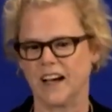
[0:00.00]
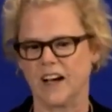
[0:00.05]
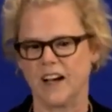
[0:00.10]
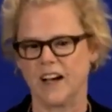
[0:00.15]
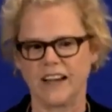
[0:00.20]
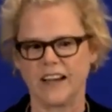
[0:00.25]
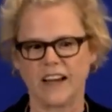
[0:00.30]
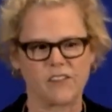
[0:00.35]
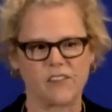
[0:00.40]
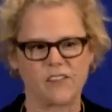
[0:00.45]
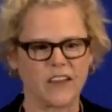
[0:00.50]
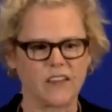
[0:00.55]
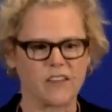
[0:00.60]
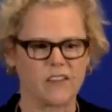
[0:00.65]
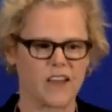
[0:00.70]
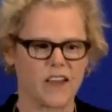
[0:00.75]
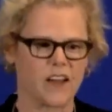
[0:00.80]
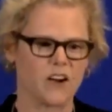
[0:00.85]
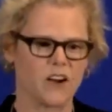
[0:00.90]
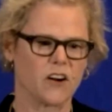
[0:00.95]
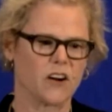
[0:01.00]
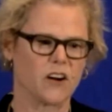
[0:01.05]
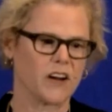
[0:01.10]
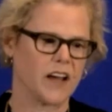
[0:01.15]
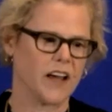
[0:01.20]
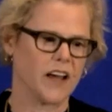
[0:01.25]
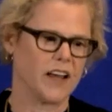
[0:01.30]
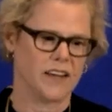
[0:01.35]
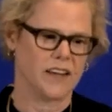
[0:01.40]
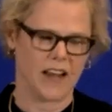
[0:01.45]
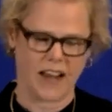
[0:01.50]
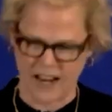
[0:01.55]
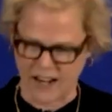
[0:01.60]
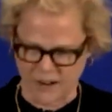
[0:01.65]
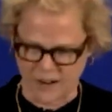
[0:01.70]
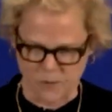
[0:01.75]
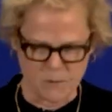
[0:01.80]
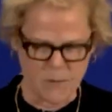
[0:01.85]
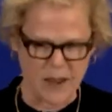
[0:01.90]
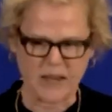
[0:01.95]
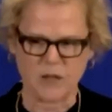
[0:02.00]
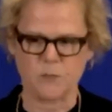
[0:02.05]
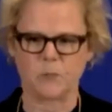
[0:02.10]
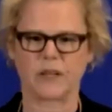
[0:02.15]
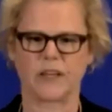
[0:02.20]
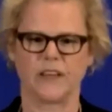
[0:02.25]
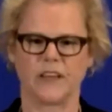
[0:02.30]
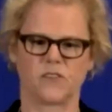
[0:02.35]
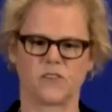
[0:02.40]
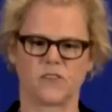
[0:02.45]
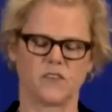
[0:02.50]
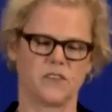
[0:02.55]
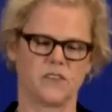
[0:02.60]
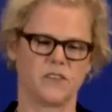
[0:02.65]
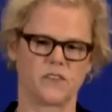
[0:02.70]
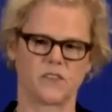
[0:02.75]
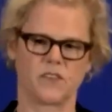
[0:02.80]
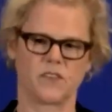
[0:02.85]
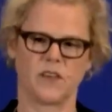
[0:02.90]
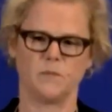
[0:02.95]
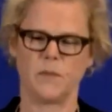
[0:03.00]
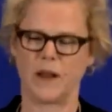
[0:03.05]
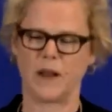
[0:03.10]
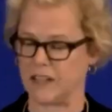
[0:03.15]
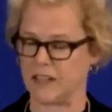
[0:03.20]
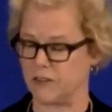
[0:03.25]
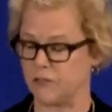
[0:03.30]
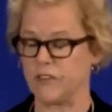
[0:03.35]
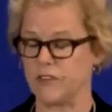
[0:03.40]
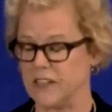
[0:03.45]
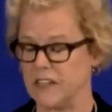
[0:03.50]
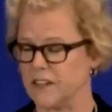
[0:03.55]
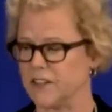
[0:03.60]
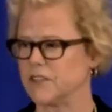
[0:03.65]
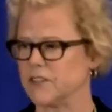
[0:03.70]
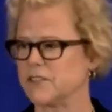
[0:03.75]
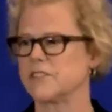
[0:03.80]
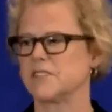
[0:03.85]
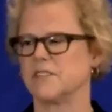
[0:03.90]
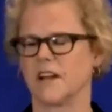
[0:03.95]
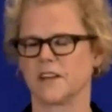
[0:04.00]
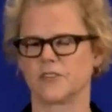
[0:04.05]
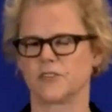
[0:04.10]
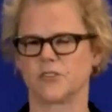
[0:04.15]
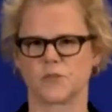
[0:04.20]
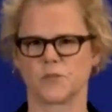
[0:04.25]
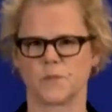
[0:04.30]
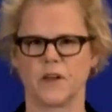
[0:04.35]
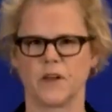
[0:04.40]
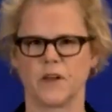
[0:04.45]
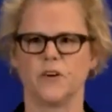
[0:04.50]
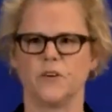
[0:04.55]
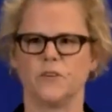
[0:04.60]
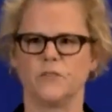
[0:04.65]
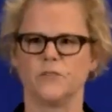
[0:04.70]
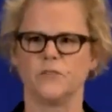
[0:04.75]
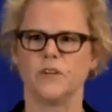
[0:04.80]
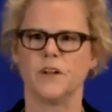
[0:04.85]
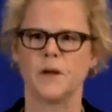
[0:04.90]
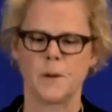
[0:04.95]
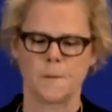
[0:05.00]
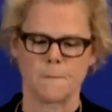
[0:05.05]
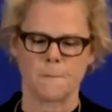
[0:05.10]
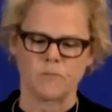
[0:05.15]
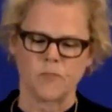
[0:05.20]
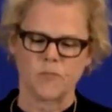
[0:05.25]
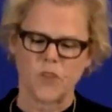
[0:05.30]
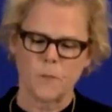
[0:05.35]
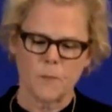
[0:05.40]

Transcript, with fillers: Uh, and I think there and, and many places and many fields, not just my own,